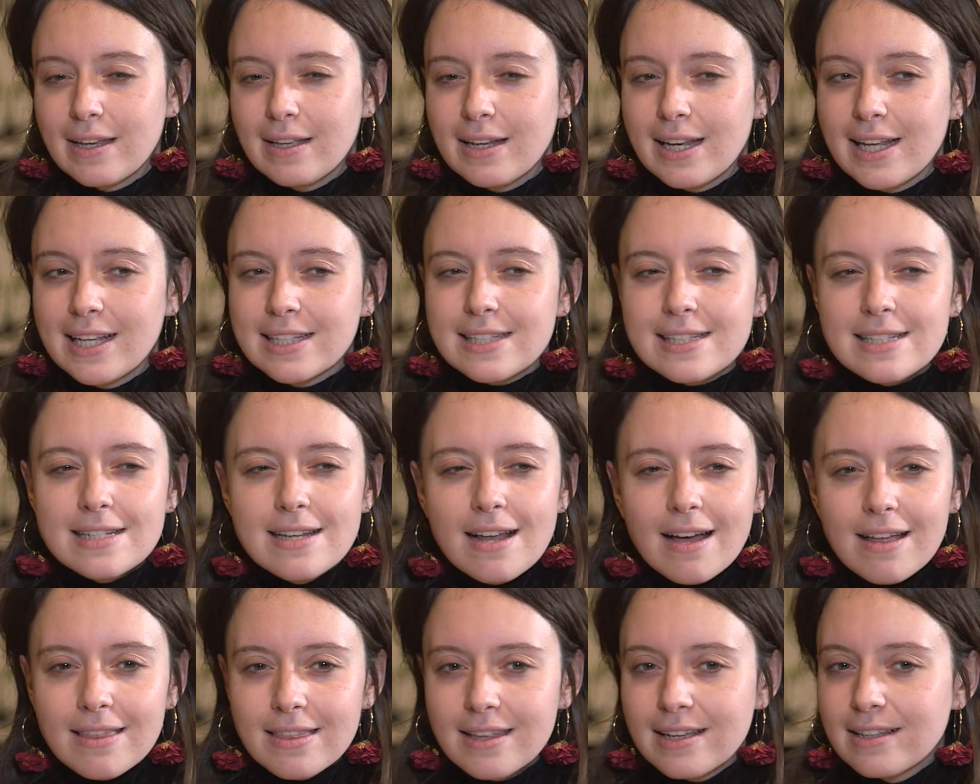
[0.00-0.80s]
It's
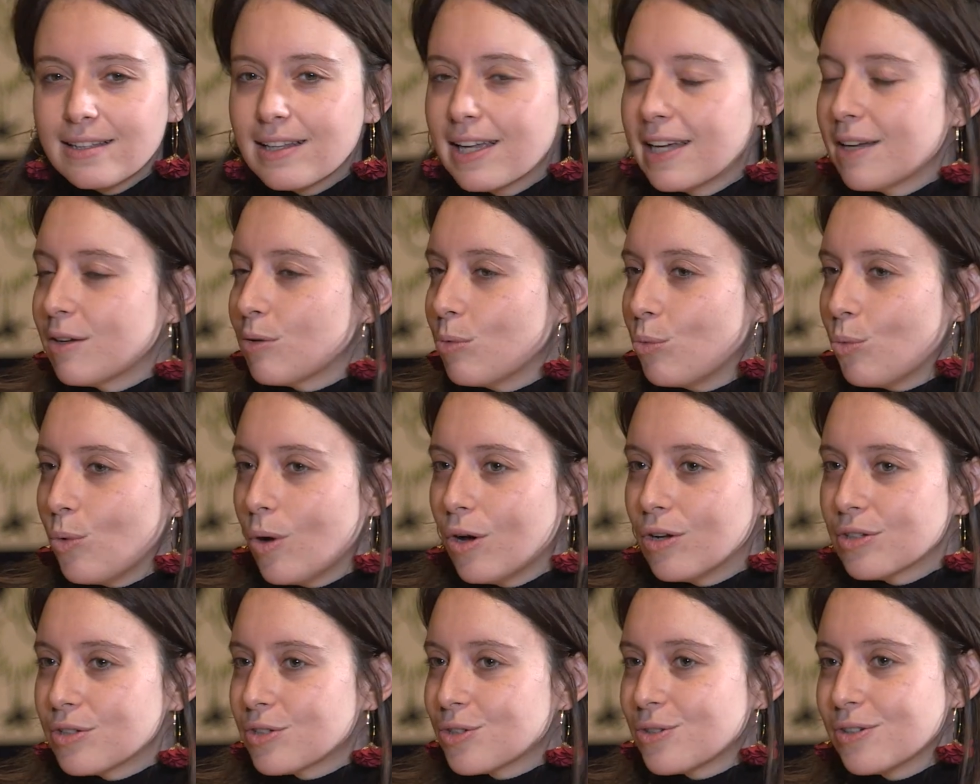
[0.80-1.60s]
nothing like
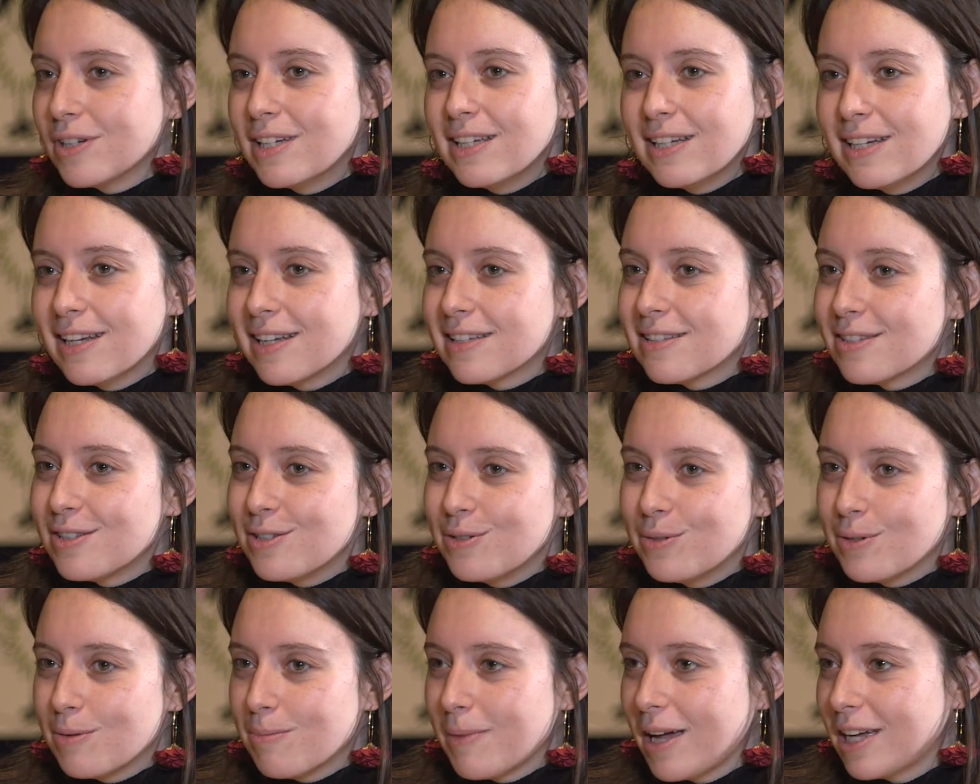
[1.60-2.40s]
Wall Street as
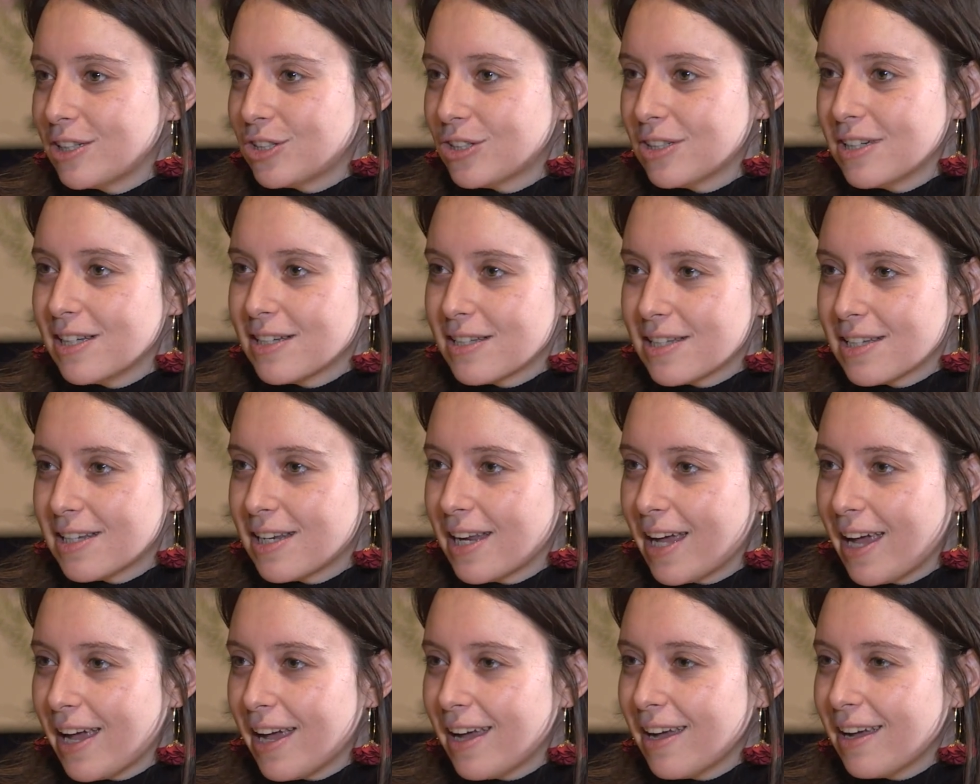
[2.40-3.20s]
you'd imagine it
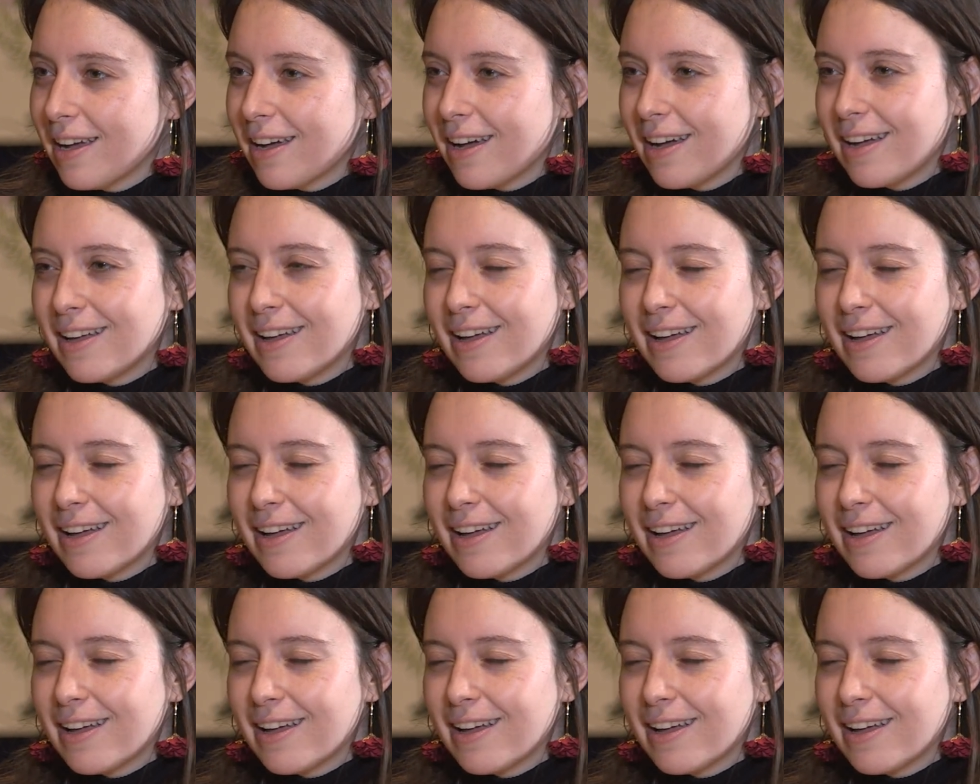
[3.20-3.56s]
today.